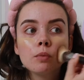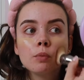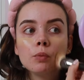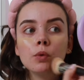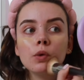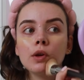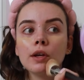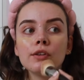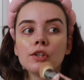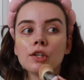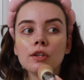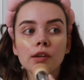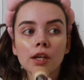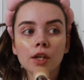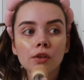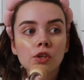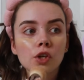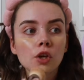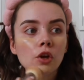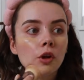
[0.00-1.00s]
will
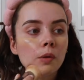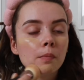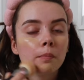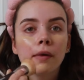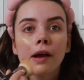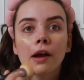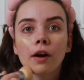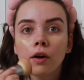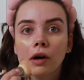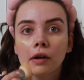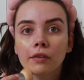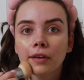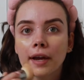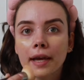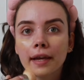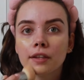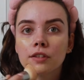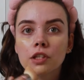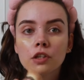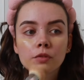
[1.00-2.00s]
literally do my whole
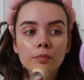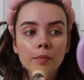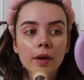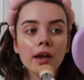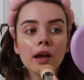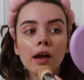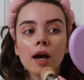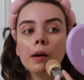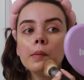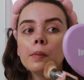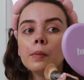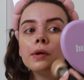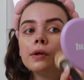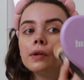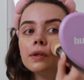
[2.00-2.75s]
face of makeup.